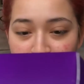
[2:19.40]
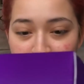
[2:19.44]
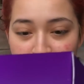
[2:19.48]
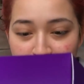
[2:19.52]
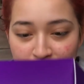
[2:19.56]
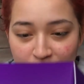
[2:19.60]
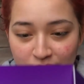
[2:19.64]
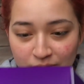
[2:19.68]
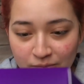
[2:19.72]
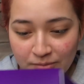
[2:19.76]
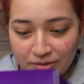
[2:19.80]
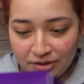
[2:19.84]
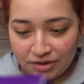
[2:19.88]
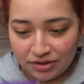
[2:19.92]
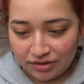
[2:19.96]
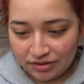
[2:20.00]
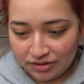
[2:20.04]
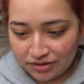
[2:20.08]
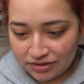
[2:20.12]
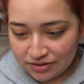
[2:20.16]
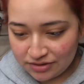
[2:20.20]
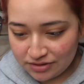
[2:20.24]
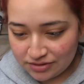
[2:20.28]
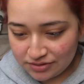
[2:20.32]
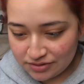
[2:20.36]
Oh my god,
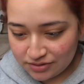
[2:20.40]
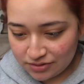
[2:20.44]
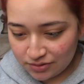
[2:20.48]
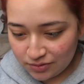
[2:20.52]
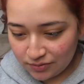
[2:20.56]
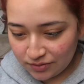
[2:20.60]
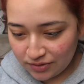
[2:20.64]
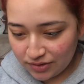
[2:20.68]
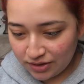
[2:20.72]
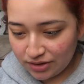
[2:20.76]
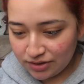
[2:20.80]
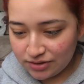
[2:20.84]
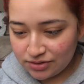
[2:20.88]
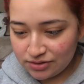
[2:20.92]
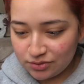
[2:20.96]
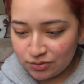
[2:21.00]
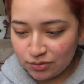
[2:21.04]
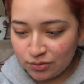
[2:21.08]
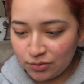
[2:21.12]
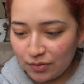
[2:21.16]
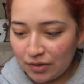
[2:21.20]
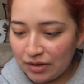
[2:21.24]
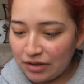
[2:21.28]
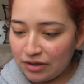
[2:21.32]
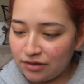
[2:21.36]
it is so nice.
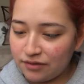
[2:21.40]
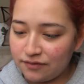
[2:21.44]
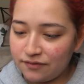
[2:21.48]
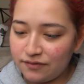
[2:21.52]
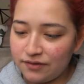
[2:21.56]
Oh, I love